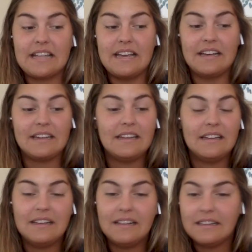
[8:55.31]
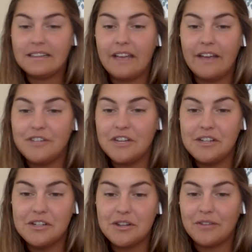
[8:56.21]
Like life
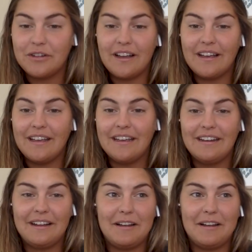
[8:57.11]
changed overnight.